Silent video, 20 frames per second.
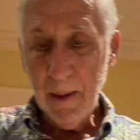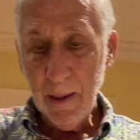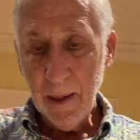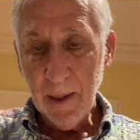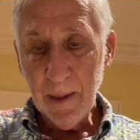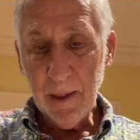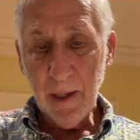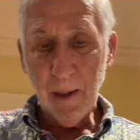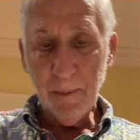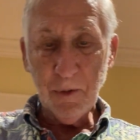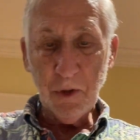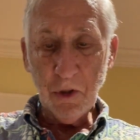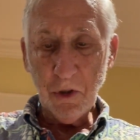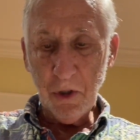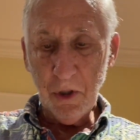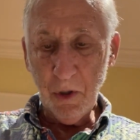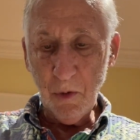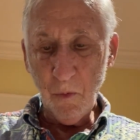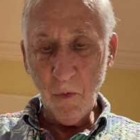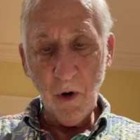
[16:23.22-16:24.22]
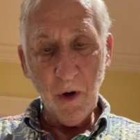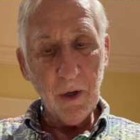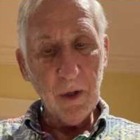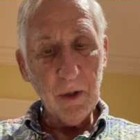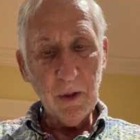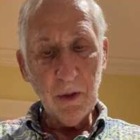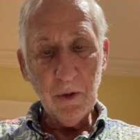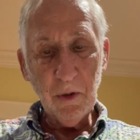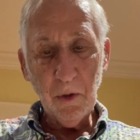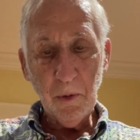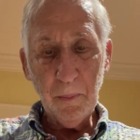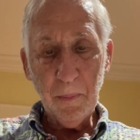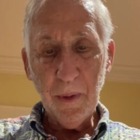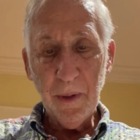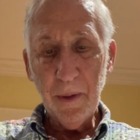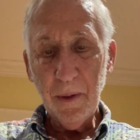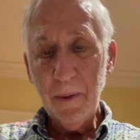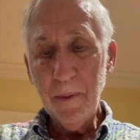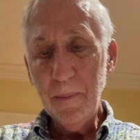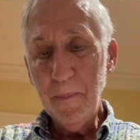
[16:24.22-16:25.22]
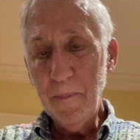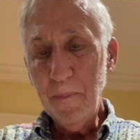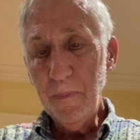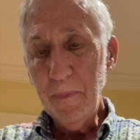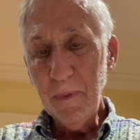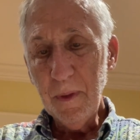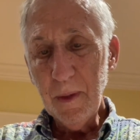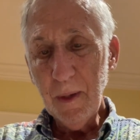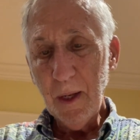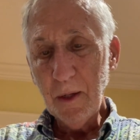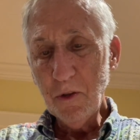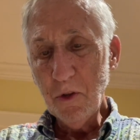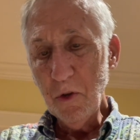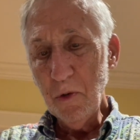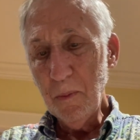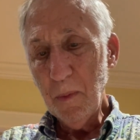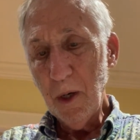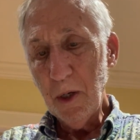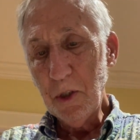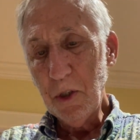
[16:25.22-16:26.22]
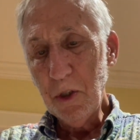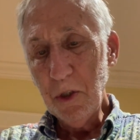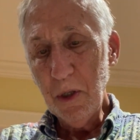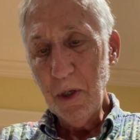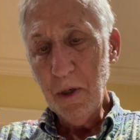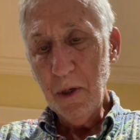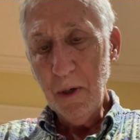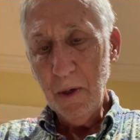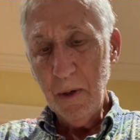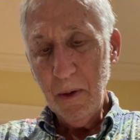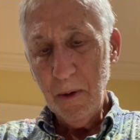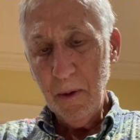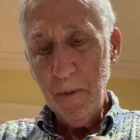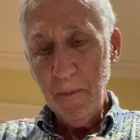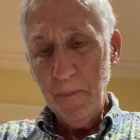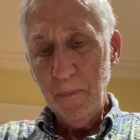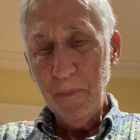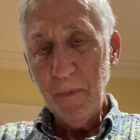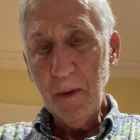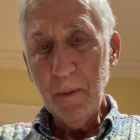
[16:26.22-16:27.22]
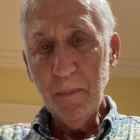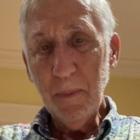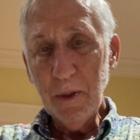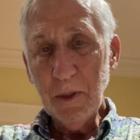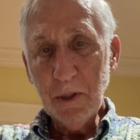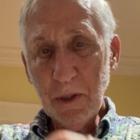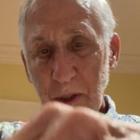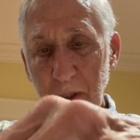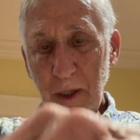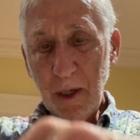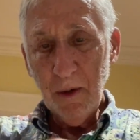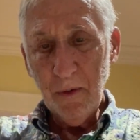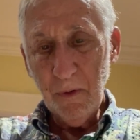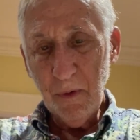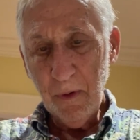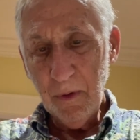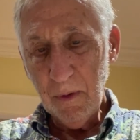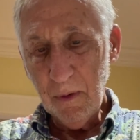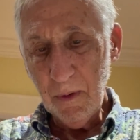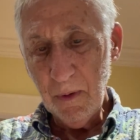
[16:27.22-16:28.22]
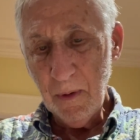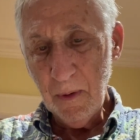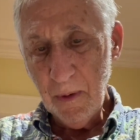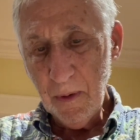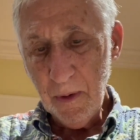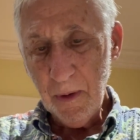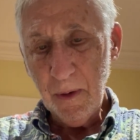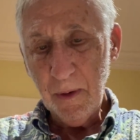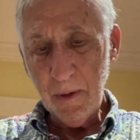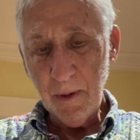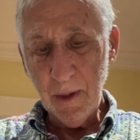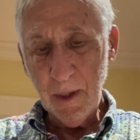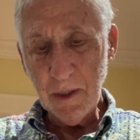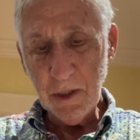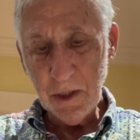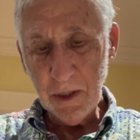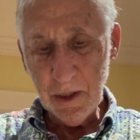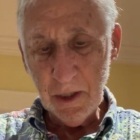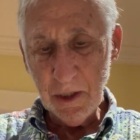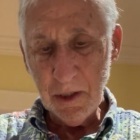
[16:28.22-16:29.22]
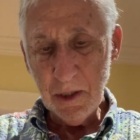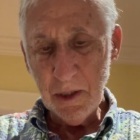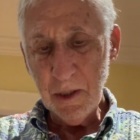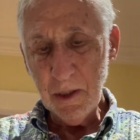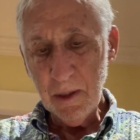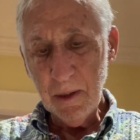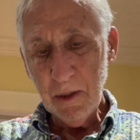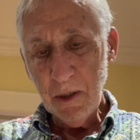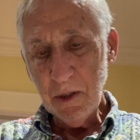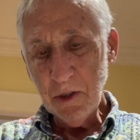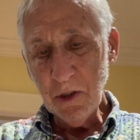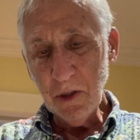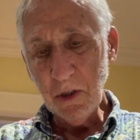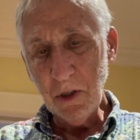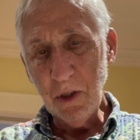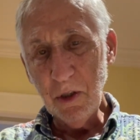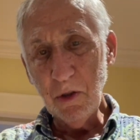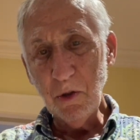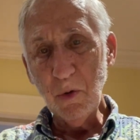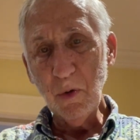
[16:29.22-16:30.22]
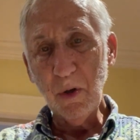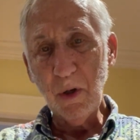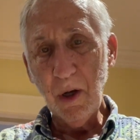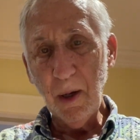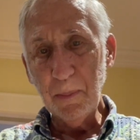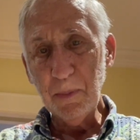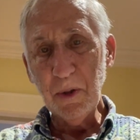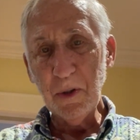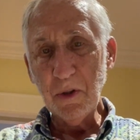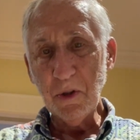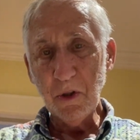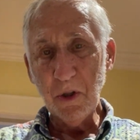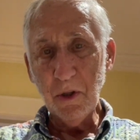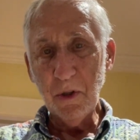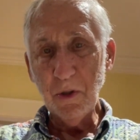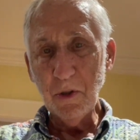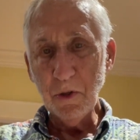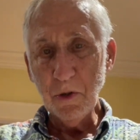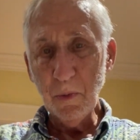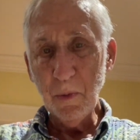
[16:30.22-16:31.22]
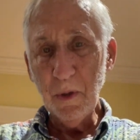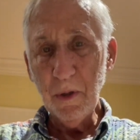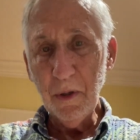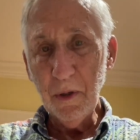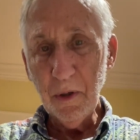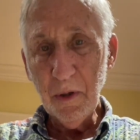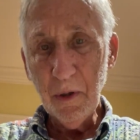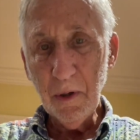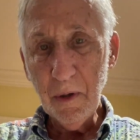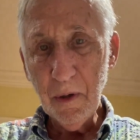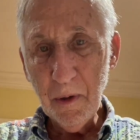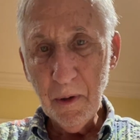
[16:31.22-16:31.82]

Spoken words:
And now I'm just going to work it a little bit. Not too much. But see how nice it is? Just going to do a couple of turns with it.